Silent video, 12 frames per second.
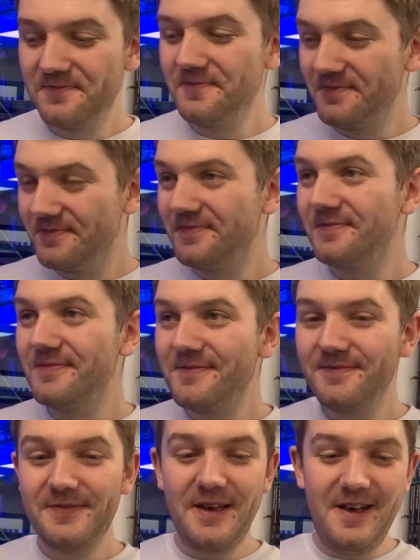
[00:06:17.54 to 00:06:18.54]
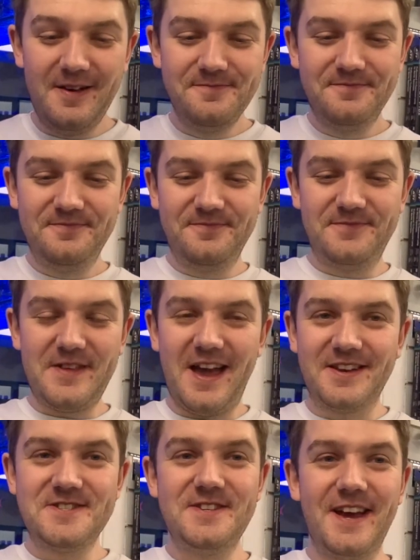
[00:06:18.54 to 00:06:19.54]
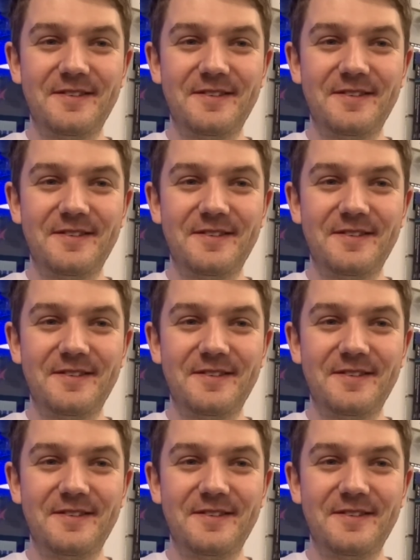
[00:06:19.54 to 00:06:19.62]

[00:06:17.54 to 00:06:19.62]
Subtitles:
Awesome, man. Thanks, dude.